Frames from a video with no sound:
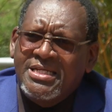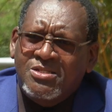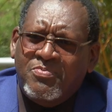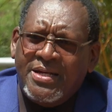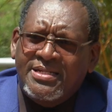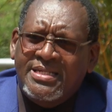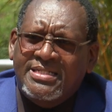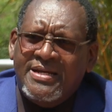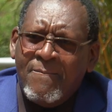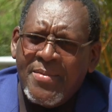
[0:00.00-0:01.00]
Despite the
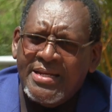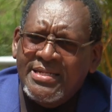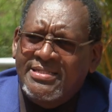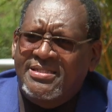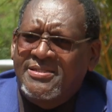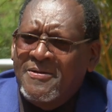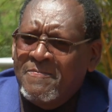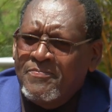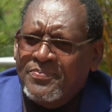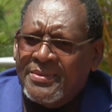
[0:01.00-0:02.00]
tremendous
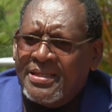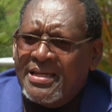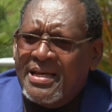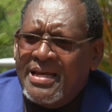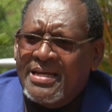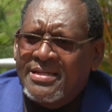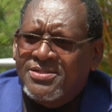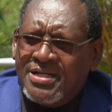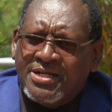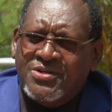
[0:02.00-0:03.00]

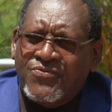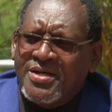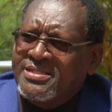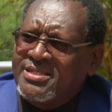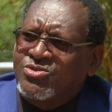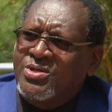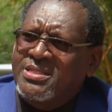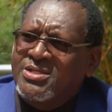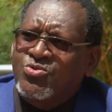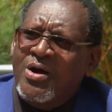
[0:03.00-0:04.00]
sacrifices
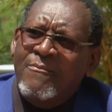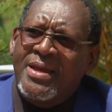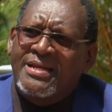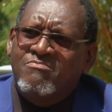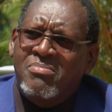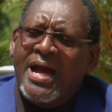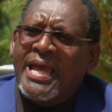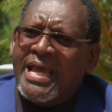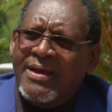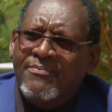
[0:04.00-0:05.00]
that were made by
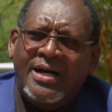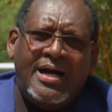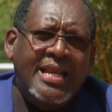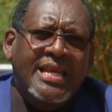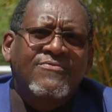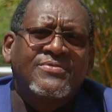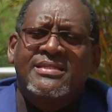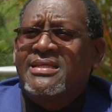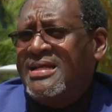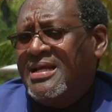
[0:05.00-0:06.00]
him and
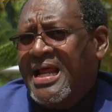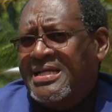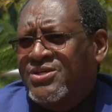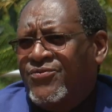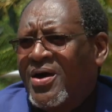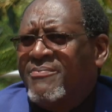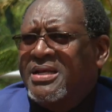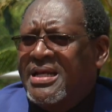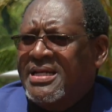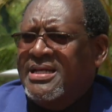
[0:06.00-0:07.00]
even the larger
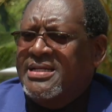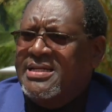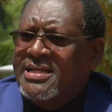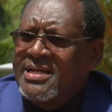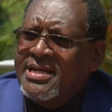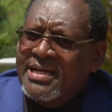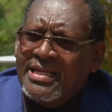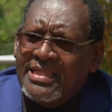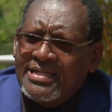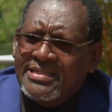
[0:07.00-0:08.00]
family,
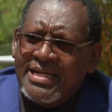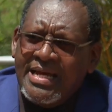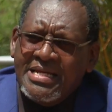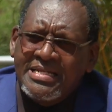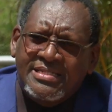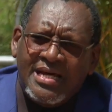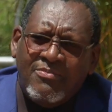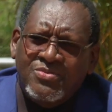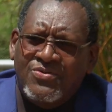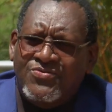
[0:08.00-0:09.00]
that in
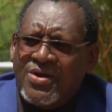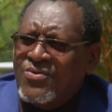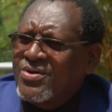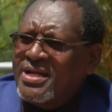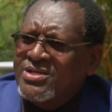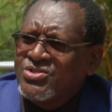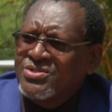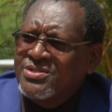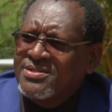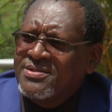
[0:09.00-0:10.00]
terms of
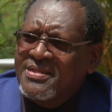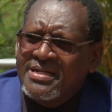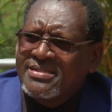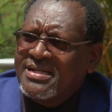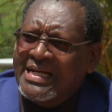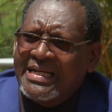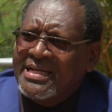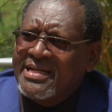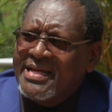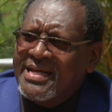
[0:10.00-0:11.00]
recognition, there is
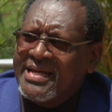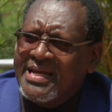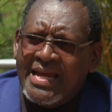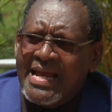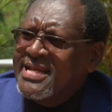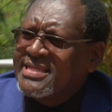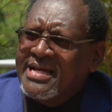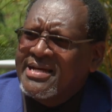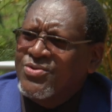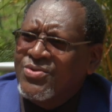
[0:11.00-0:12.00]
hardly
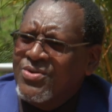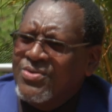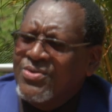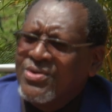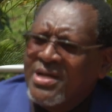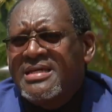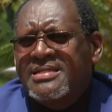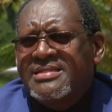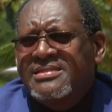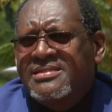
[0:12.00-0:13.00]
anything at all. There
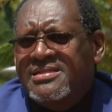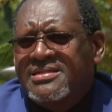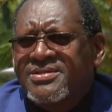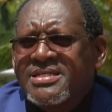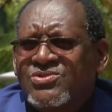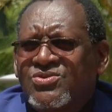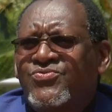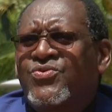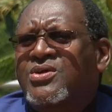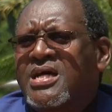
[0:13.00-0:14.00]
is reason
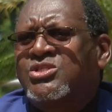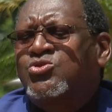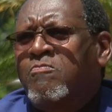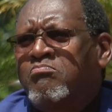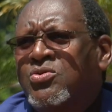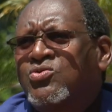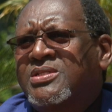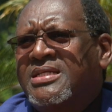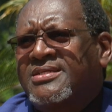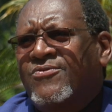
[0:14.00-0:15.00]
for us to
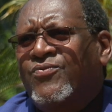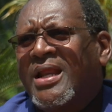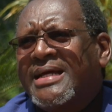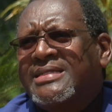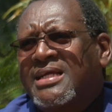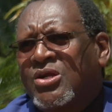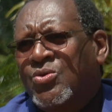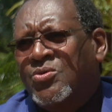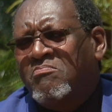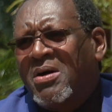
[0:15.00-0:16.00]
pause and reflect and
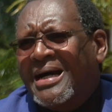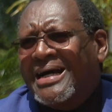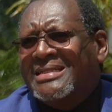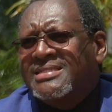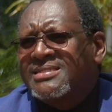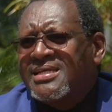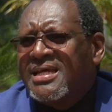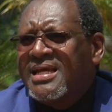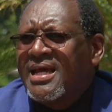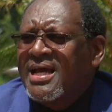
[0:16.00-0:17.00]
look back and
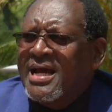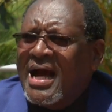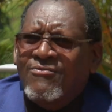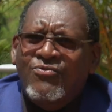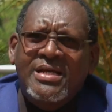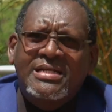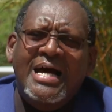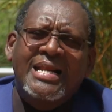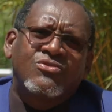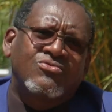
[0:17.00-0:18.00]
see, have we
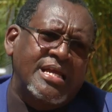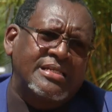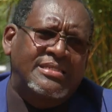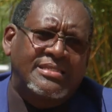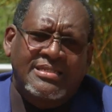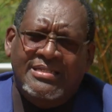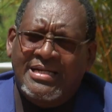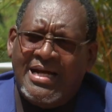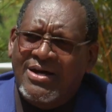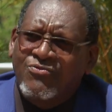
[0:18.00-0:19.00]
done right?
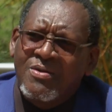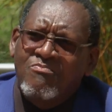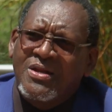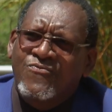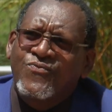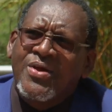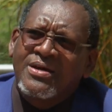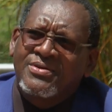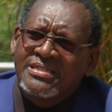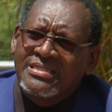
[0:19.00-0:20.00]
Have we been
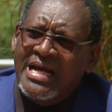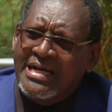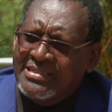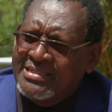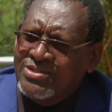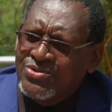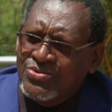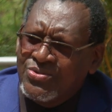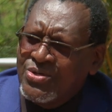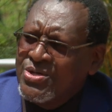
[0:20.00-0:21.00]
fair and just
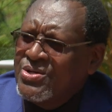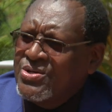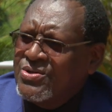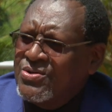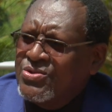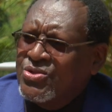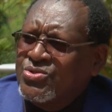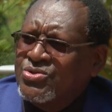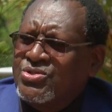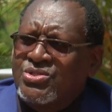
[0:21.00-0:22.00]
to
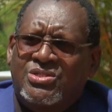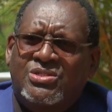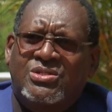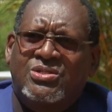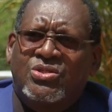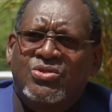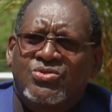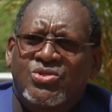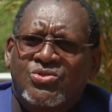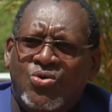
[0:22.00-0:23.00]
those
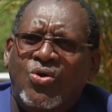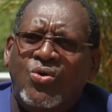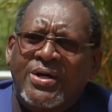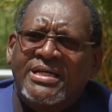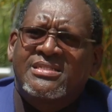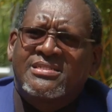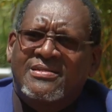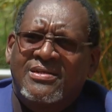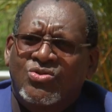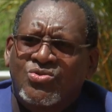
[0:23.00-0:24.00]
stalwarts,
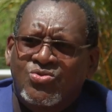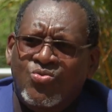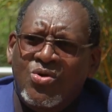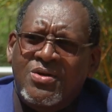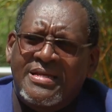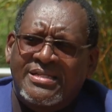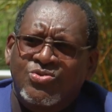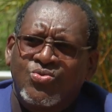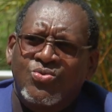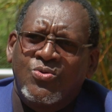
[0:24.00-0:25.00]
those
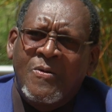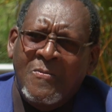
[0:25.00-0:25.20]
warriors who